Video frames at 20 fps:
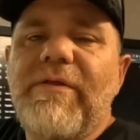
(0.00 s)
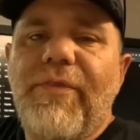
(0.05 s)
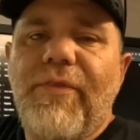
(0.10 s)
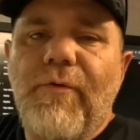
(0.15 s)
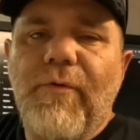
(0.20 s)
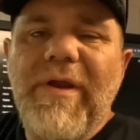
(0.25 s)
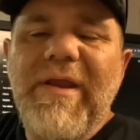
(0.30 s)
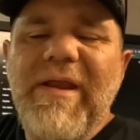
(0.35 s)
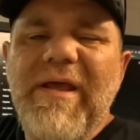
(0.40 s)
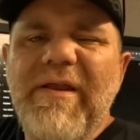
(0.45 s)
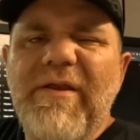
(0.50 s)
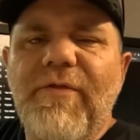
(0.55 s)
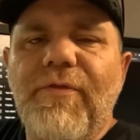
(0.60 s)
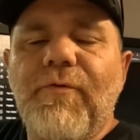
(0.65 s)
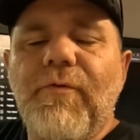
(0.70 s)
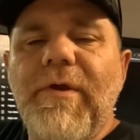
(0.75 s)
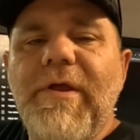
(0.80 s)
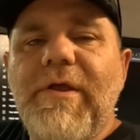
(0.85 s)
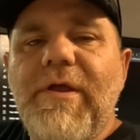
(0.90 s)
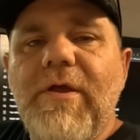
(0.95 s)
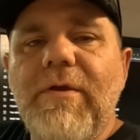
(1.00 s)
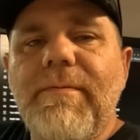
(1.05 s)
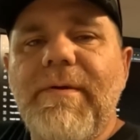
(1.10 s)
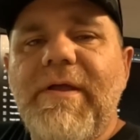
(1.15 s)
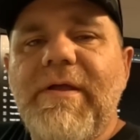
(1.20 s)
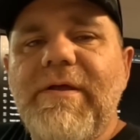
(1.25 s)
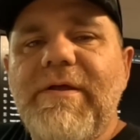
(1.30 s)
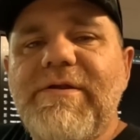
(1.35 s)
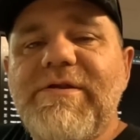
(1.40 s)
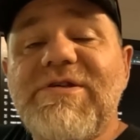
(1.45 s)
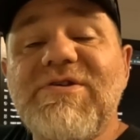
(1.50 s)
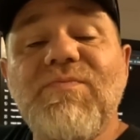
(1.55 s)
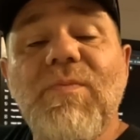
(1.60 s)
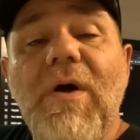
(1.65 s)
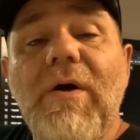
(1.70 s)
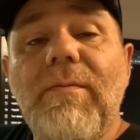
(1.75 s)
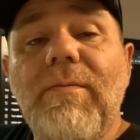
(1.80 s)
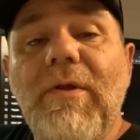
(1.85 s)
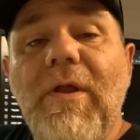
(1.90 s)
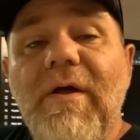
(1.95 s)
393 cubic inch
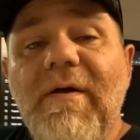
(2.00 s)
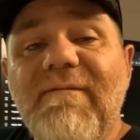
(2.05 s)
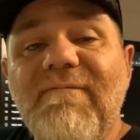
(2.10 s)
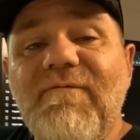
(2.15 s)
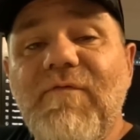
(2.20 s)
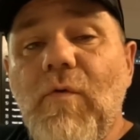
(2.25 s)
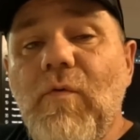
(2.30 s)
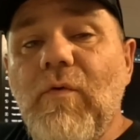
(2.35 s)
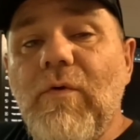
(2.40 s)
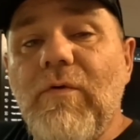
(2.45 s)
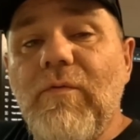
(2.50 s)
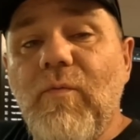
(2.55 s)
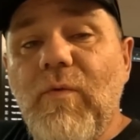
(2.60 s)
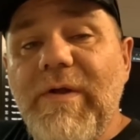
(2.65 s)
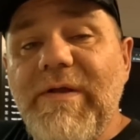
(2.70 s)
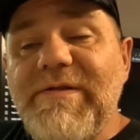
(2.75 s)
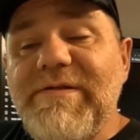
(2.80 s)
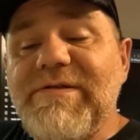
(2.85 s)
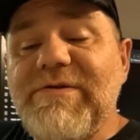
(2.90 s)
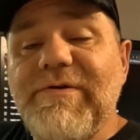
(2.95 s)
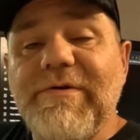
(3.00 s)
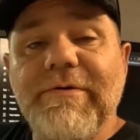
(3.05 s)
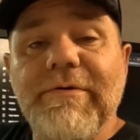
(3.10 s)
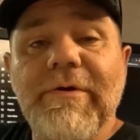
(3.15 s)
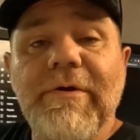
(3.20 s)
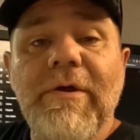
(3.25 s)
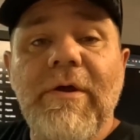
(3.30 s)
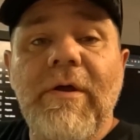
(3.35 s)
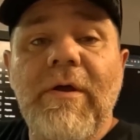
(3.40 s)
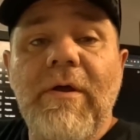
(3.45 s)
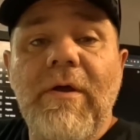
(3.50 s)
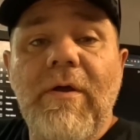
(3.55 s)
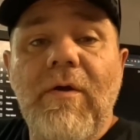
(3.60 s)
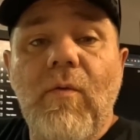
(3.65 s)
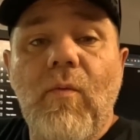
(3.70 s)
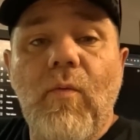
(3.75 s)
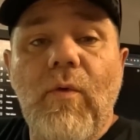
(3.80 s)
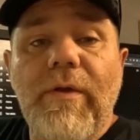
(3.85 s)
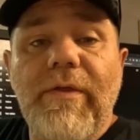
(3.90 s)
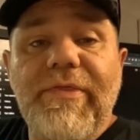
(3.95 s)
small block Ford Windsor
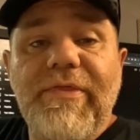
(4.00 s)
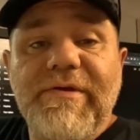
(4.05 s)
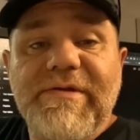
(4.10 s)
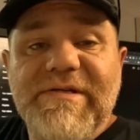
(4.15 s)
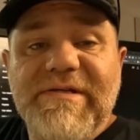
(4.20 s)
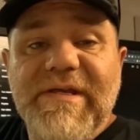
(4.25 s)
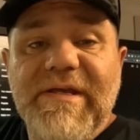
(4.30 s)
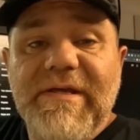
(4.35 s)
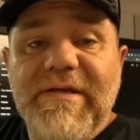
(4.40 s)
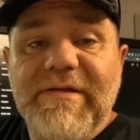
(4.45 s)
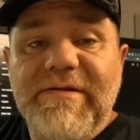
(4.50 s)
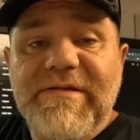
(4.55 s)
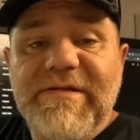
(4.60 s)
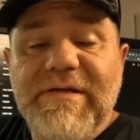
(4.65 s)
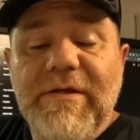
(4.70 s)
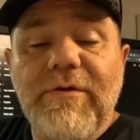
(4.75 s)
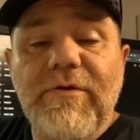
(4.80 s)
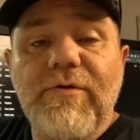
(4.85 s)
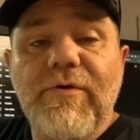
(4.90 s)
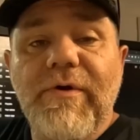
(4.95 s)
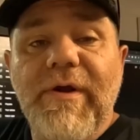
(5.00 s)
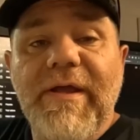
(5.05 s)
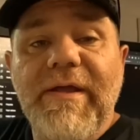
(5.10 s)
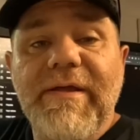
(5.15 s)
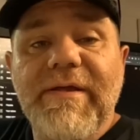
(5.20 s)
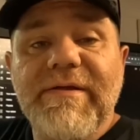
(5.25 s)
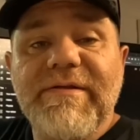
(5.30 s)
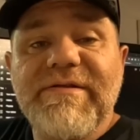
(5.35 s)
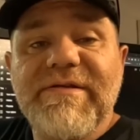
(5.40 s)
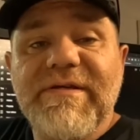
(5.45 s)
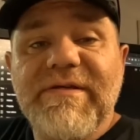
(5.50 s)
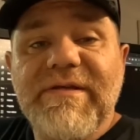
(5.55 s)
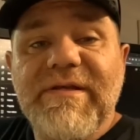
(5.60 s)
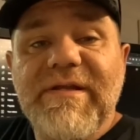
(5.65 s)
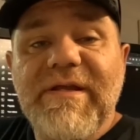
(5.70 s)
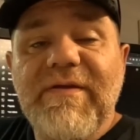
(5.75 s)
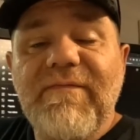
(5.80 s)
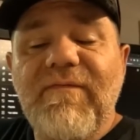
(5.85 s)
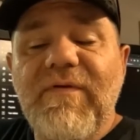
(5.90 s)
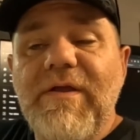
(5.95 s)
with a set of cylinder heads at
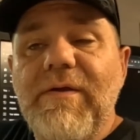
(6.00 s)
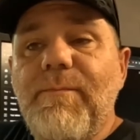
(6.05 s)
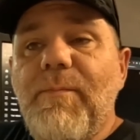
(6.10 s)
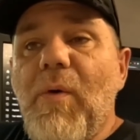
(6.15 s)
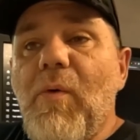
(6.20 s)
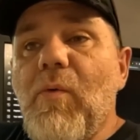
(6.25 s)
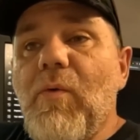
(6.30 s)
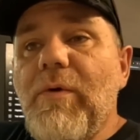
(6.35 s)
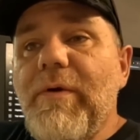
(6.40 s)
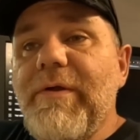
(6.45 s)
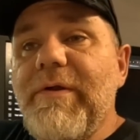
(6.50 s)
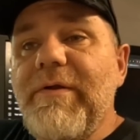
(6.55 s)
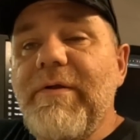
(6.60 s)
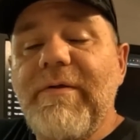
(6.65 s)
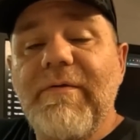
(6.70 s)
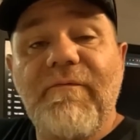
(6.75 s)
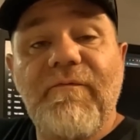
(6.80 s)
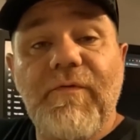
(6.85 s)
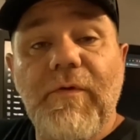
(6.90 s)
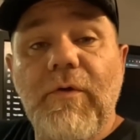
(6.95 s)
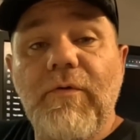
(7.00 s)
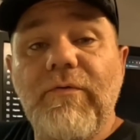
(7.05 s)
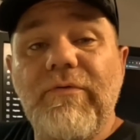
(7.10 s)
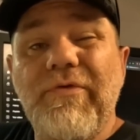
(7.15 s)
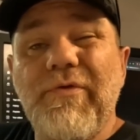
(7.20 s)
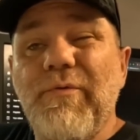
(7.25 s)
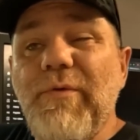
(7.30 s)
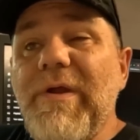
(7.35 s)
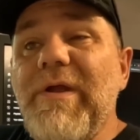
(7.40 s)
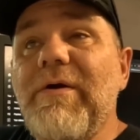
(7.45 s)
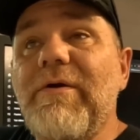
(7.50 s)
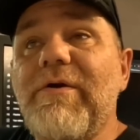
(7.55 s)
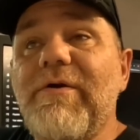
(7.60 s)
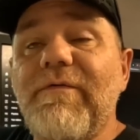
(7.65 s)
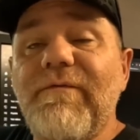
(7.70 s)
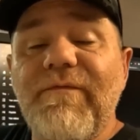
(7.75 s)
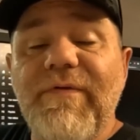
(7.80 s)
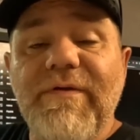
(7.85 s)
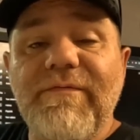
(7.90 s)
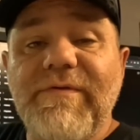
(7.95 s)
DV ported, flowed
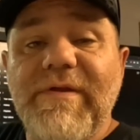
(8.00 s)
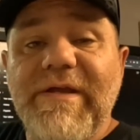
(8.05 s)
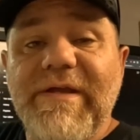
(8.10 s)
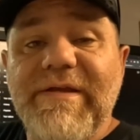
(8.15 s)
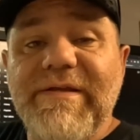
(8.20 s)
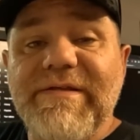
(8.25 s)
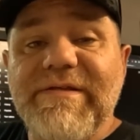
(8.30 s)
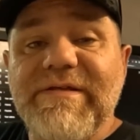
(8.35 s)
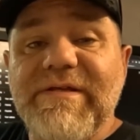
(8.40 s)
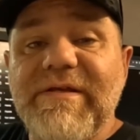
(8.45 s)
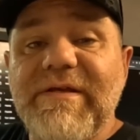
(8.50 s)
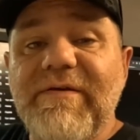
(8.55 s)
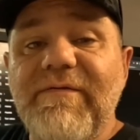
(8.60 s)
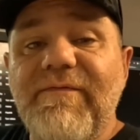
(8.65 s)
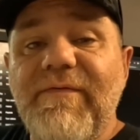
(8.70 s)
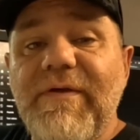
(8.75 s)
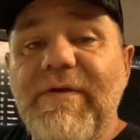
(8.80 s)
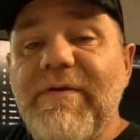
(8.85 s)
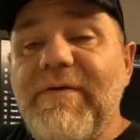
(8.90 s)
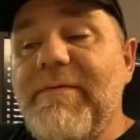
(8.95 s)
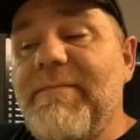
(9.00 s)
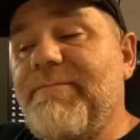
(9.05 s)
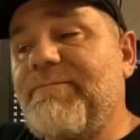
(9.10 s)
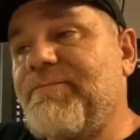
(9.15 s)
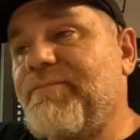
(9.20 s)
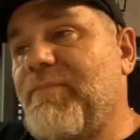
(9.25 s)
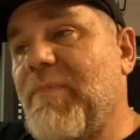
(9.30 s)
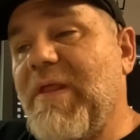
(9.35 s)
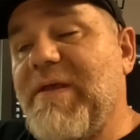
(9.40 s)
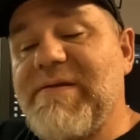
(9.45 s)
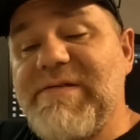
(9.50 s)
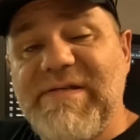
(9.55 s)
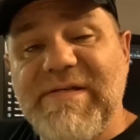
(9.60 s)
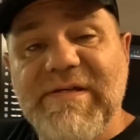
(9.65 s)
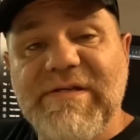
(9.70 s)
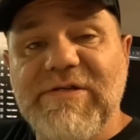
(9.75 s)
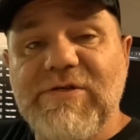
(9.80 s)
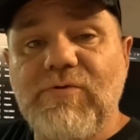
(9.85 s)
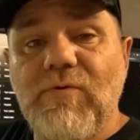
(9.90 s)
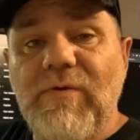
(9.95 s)
315 CFM at
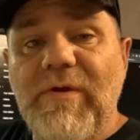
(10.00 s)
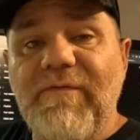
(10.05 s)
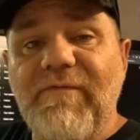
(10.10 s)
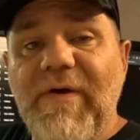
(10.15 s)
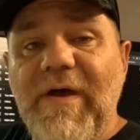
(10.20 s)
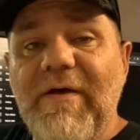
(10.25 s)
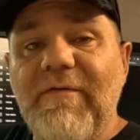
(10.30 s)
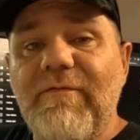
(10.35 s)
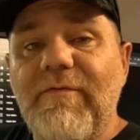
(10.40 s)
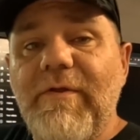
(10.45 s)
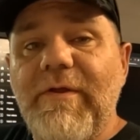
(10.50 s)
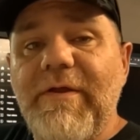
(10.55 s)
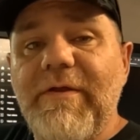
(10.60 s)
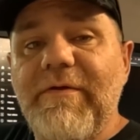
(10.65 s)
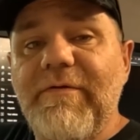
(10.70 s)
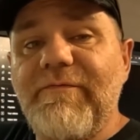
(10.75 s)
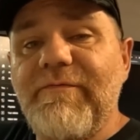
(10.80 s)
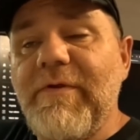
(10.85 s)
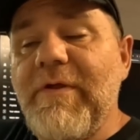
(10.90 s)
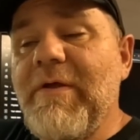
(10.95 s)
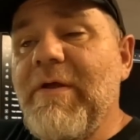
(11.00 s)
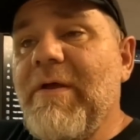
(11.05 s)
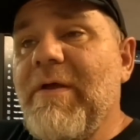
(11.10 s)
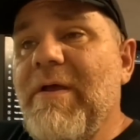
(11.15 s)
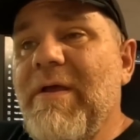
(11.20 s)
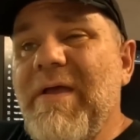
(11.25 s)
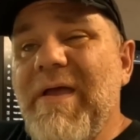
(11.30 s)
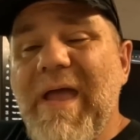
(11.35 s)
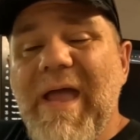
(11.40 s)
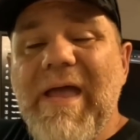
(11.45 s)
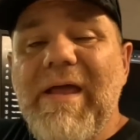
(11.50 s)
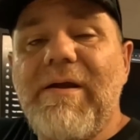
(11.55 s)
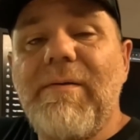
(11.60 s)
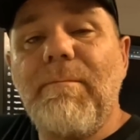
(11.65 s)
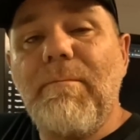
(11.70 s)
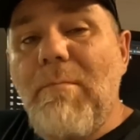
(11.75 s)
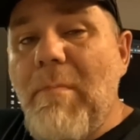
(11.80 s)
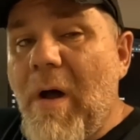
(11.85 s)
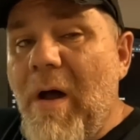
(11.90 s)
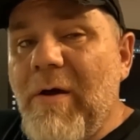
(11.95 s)
625 lift, had a
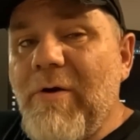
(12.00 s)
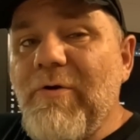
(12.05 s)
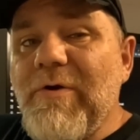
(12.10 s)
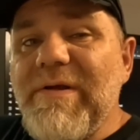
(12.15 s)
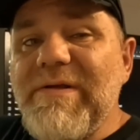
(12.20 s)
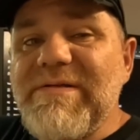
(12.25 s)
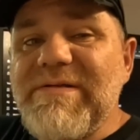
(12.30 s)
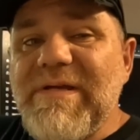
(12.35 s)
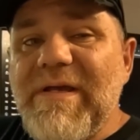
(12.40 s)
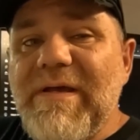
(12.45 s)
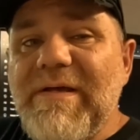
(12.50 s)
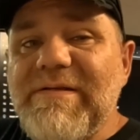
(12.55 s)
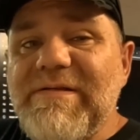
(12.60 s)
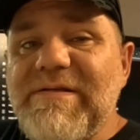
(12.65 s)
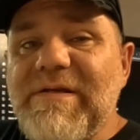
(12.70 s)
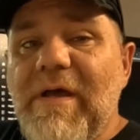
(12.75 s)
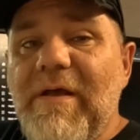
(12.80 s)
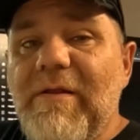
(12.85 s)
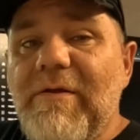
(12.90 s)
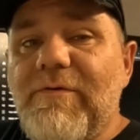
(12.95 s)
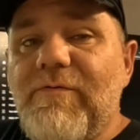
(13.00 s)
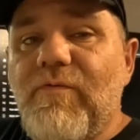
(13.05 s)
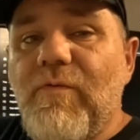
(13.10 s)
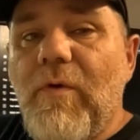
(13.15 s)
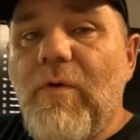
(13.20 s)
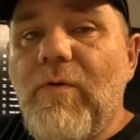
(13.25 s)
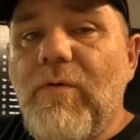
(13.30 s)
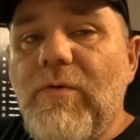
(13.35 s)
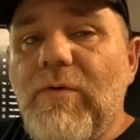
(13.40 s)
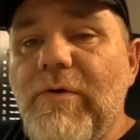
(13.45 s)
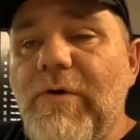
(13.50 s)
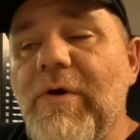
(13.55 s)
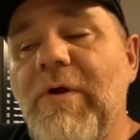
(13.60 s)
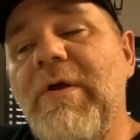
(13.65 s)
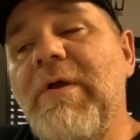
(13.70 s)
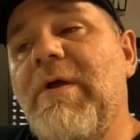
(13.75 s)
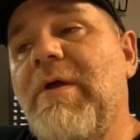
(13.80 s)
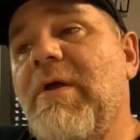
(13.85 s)
moderate size solid roller,